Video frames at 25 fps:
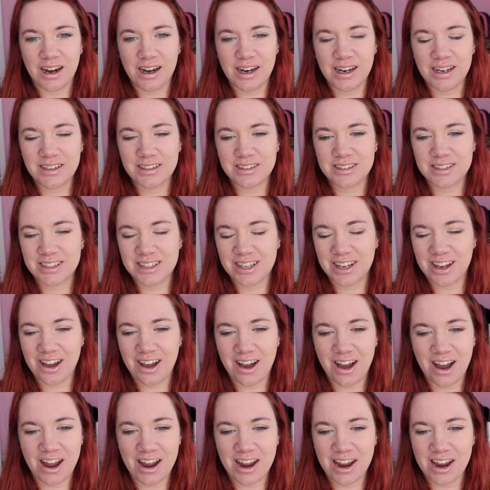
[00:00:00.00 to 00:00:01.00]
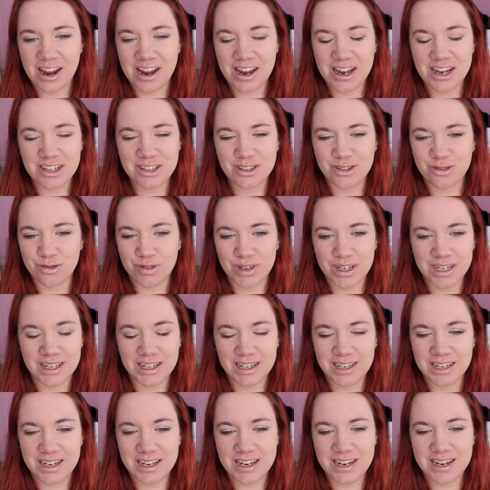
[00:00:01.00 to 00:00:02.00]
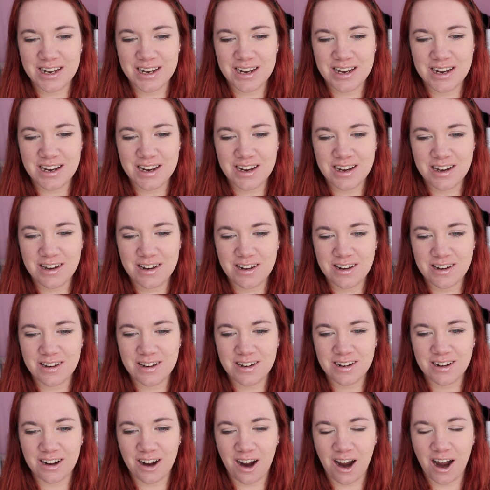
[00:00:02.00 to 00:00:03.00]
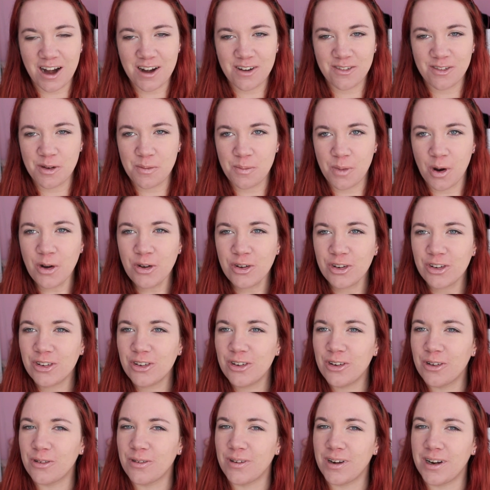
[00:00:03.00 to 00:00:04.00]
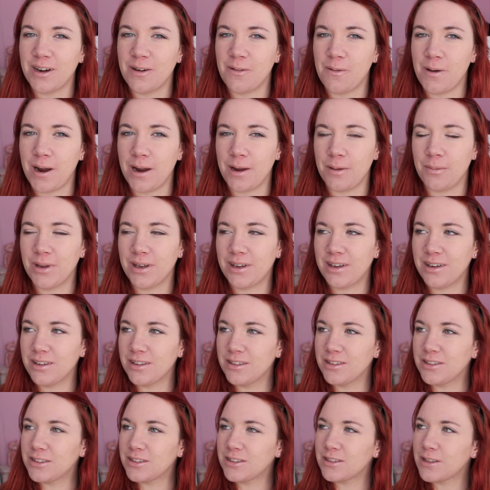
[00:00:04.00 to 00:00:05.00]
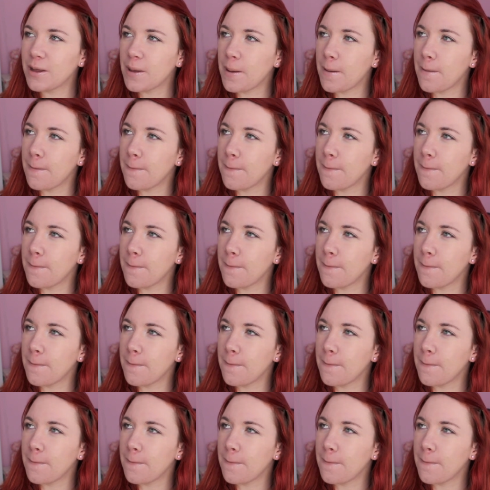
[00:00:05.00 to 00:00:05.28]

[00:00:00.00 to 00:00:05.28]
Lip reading: it's really kind of emotional in a way, because